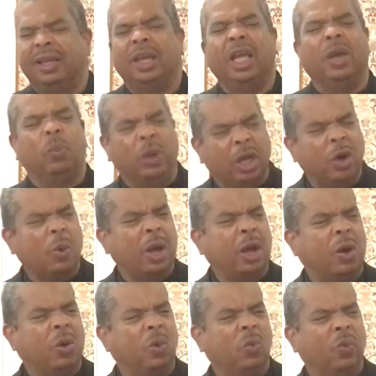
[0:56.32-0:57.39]
If we go
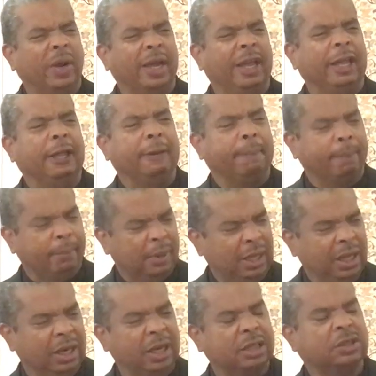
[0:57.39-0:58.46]
our own way, he
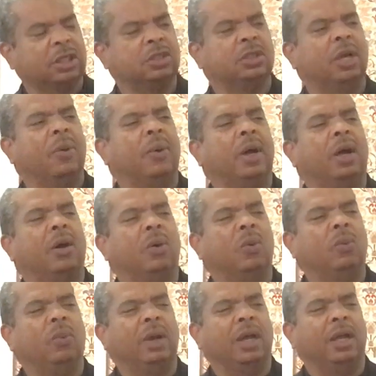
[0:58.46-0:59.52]
lets us go our
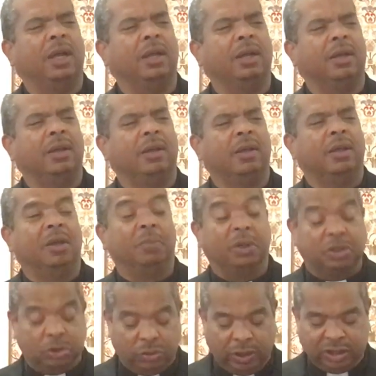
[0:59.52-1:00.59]
own way.
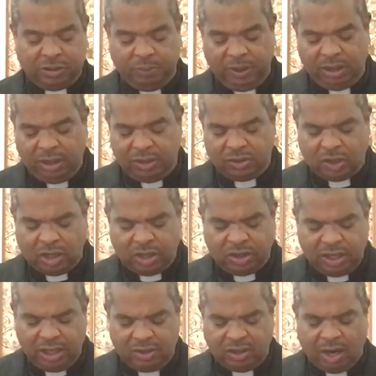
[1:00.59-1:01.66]
But trust me, these are the
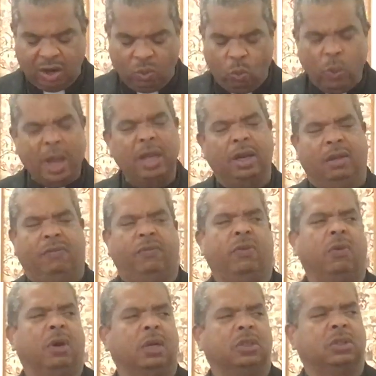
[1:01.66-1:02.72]
things that are waiting for
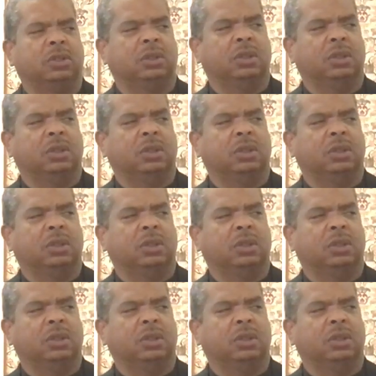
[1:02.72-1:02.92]
us.